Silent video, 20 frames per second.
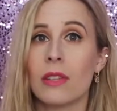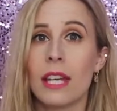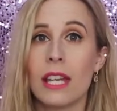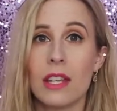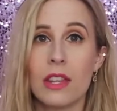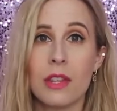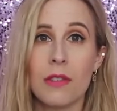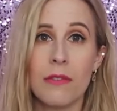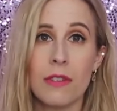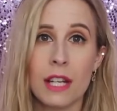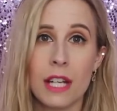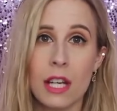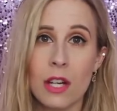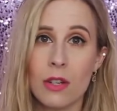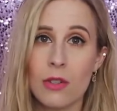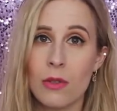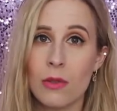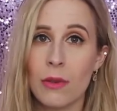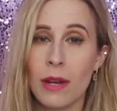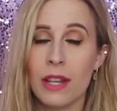link the
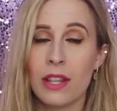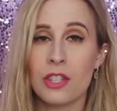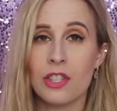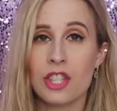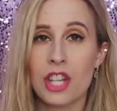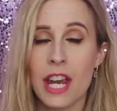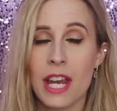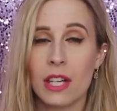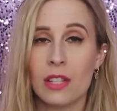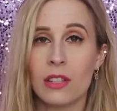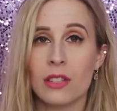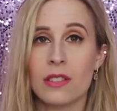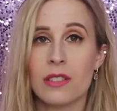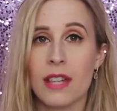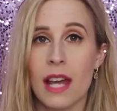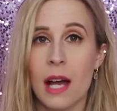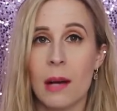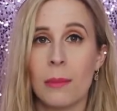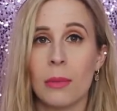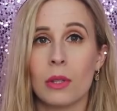video and the channel
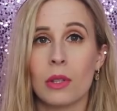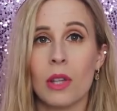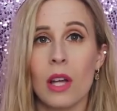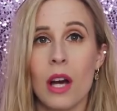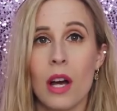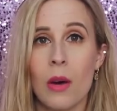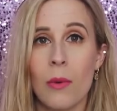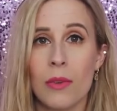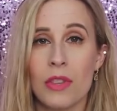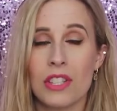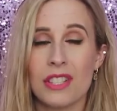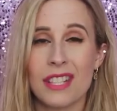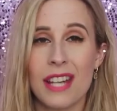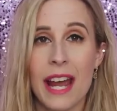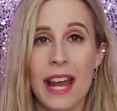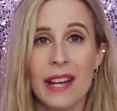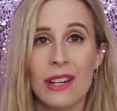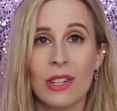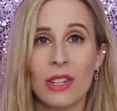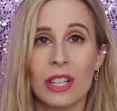down below with the
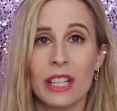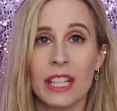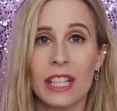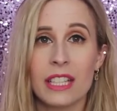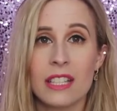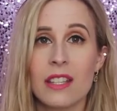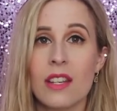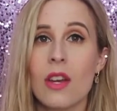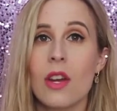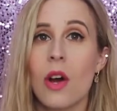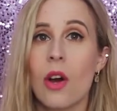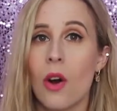title in it.